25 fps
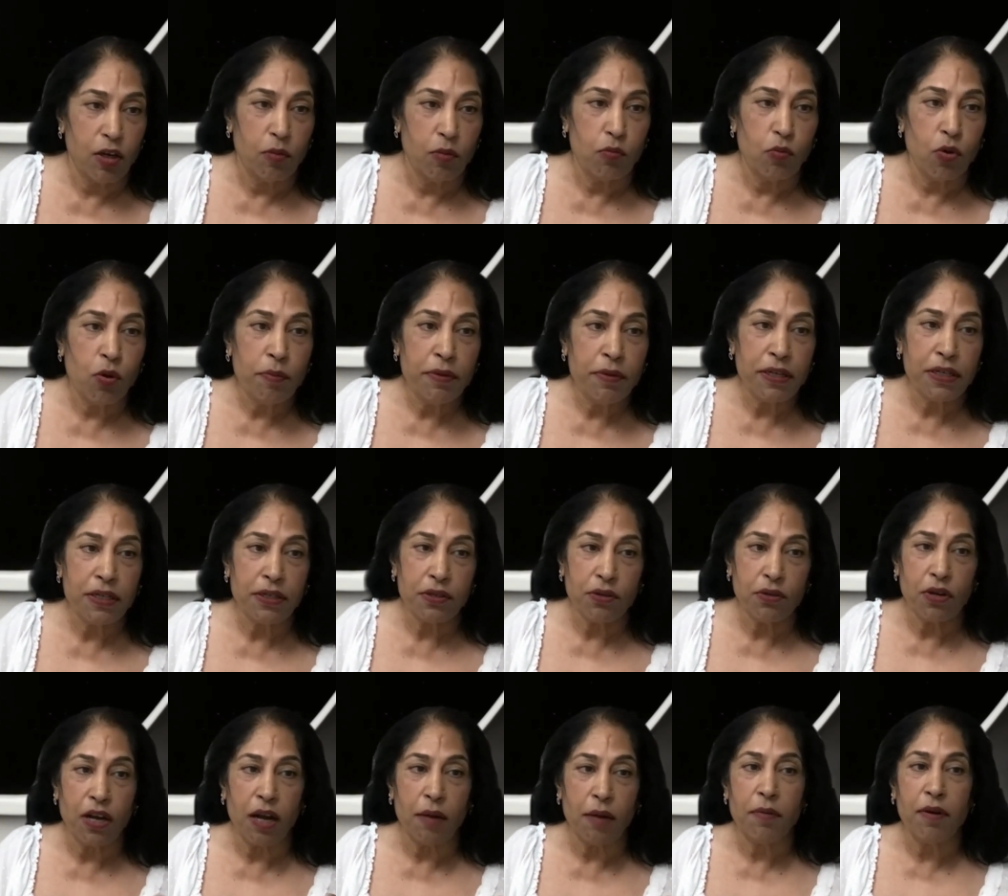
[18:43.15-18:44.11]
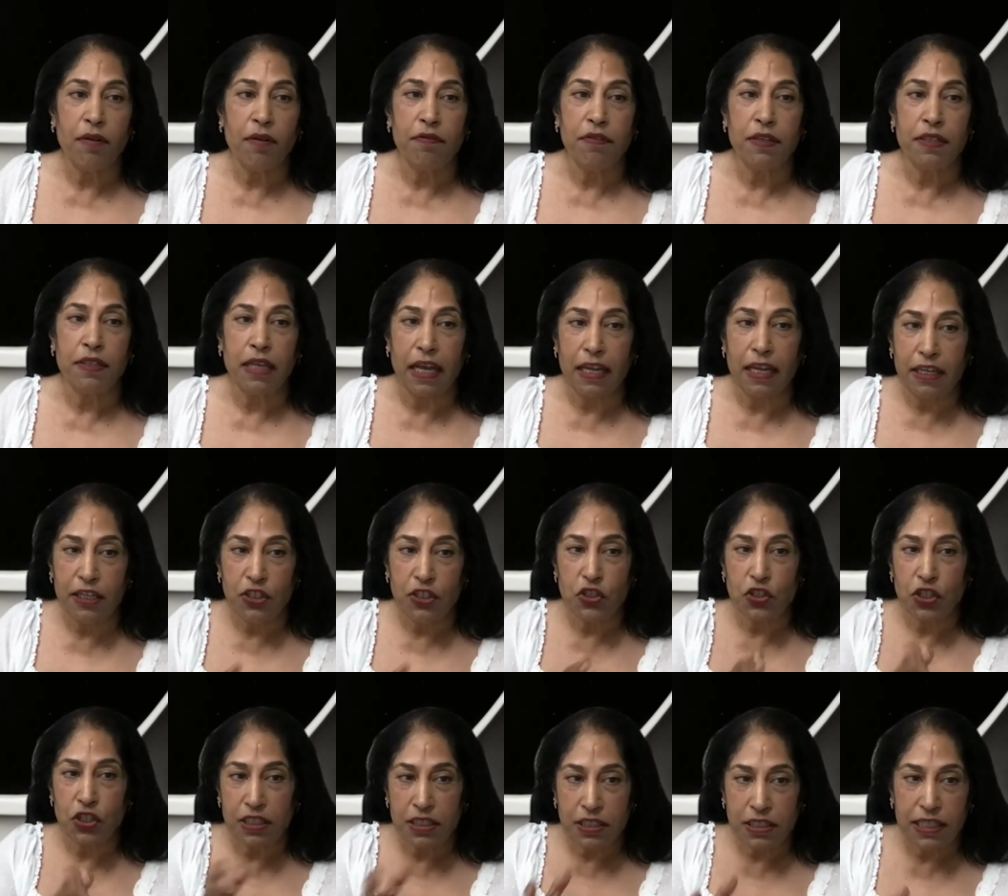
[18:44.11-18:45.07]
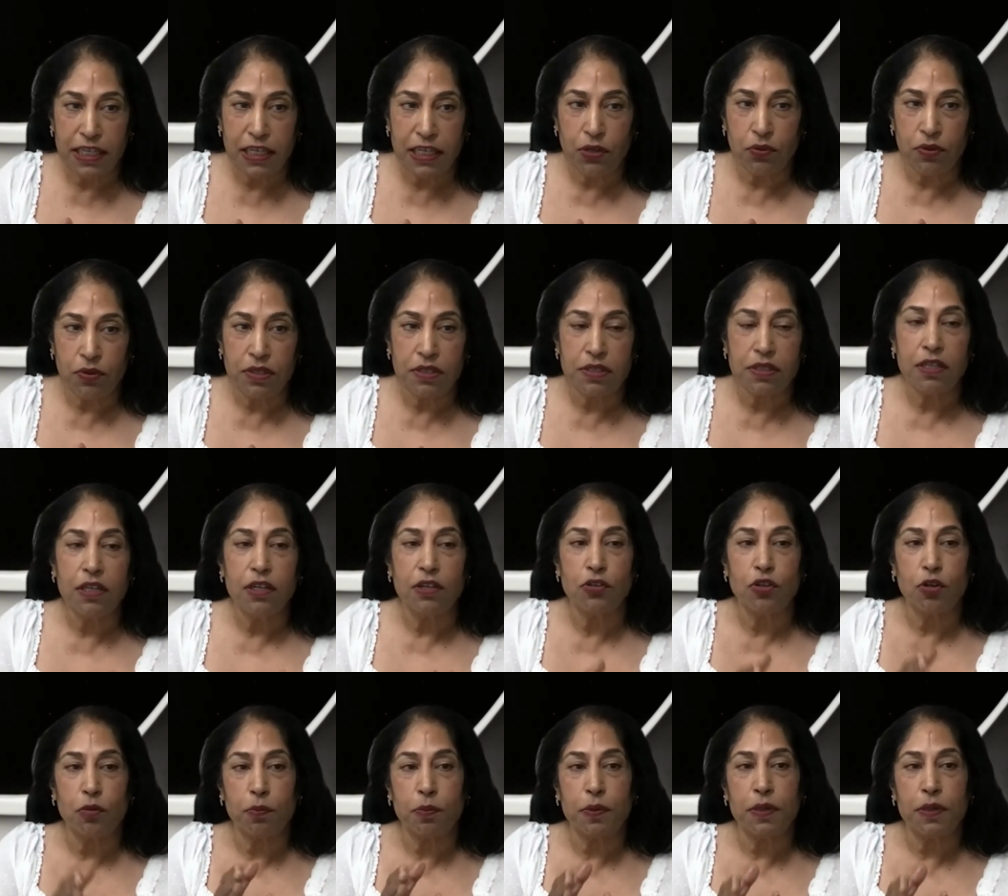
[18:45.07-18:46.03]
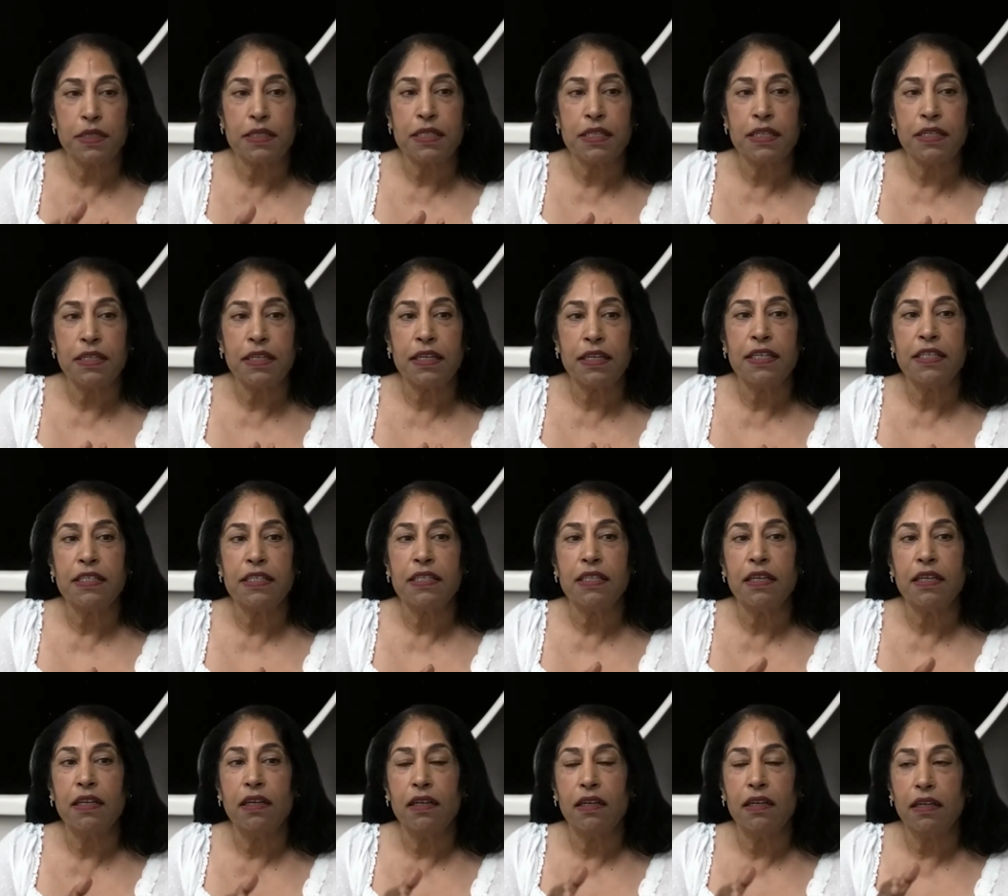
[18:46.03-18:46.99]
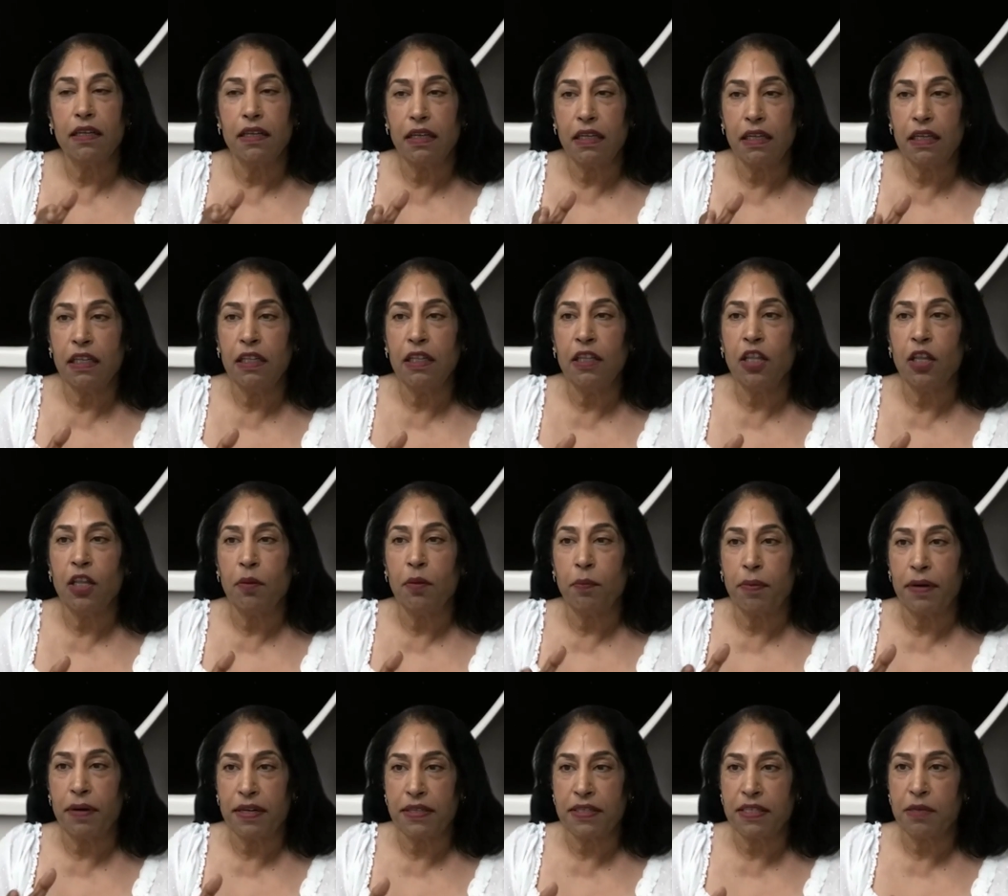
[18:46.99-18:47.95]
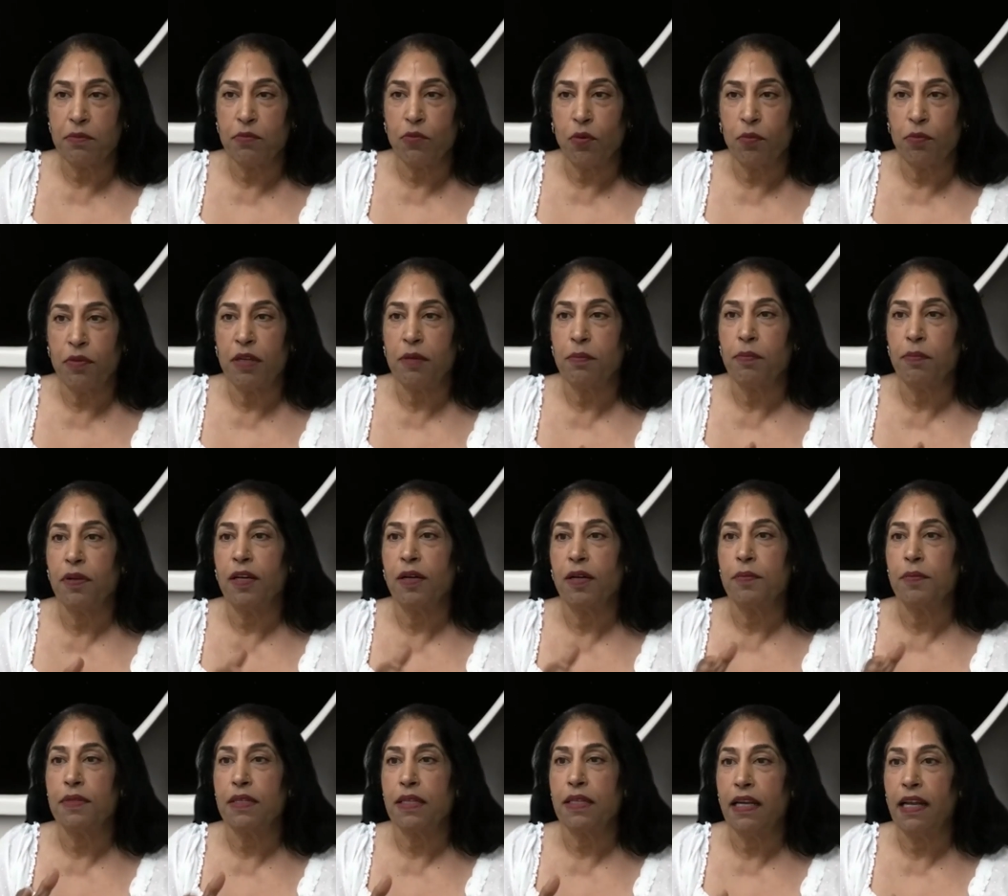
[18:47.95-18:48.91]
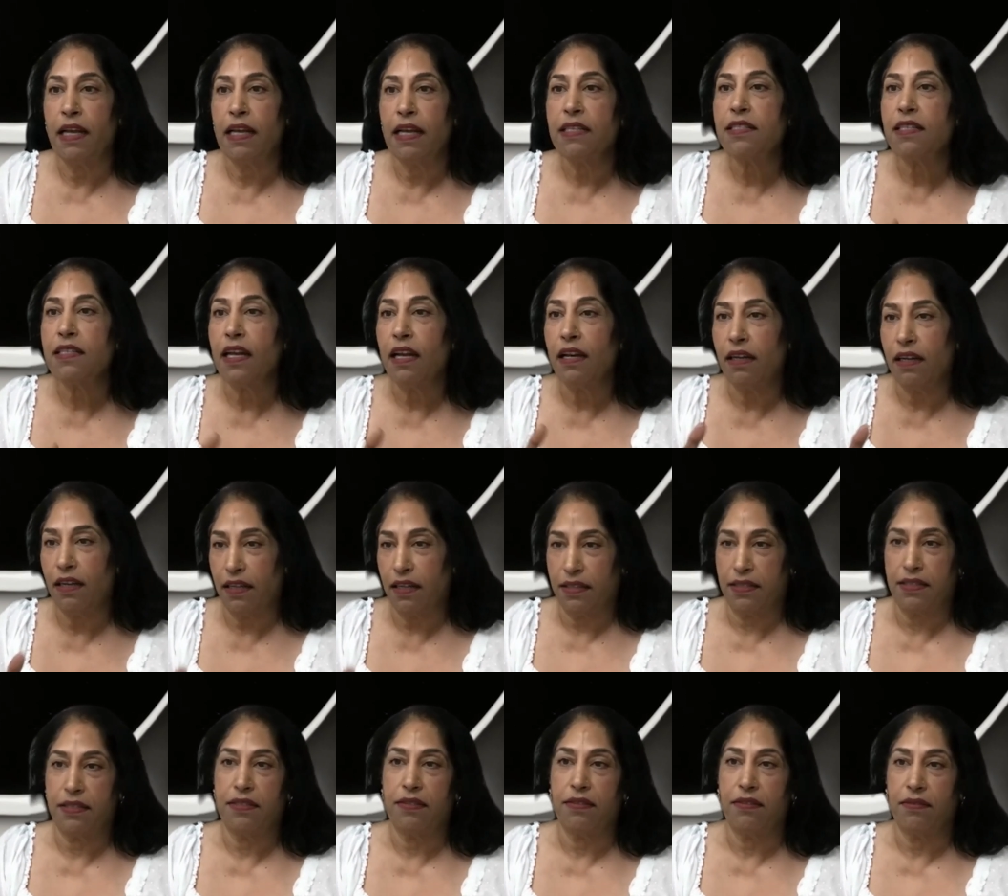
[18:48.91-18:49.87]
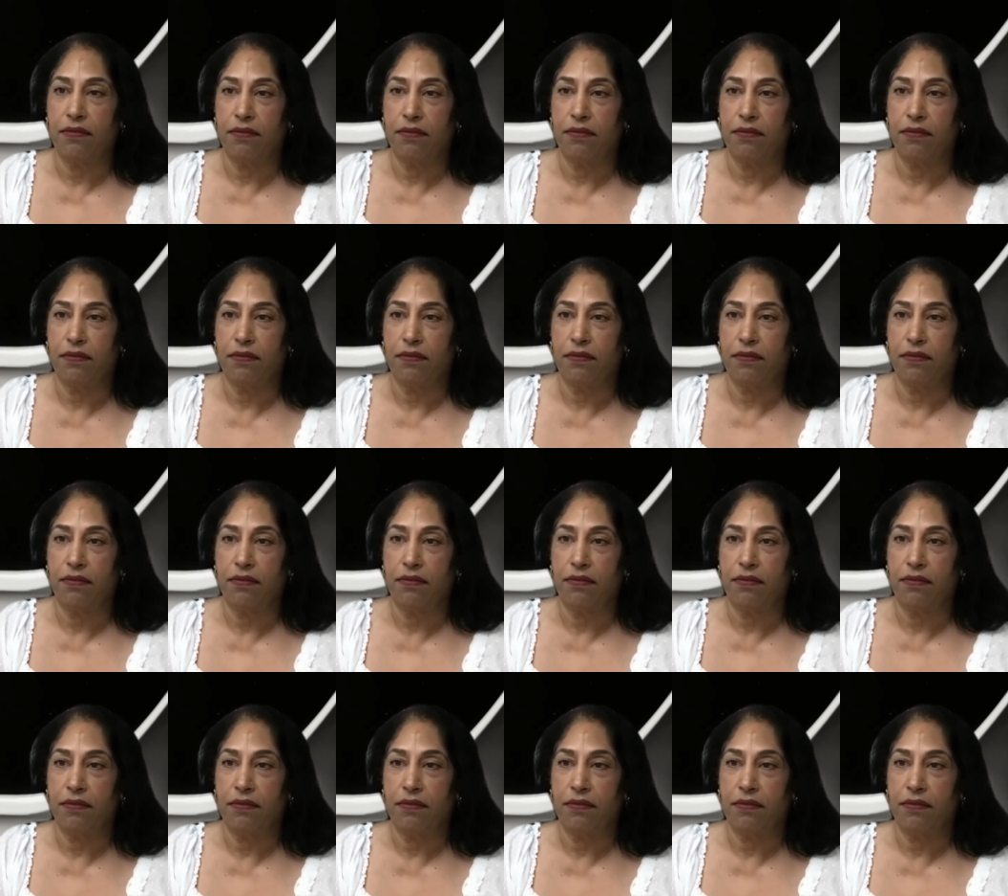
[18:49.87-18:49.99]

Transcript: Moment you come up with any change sequence, your percentage in the present moment becomes less and less.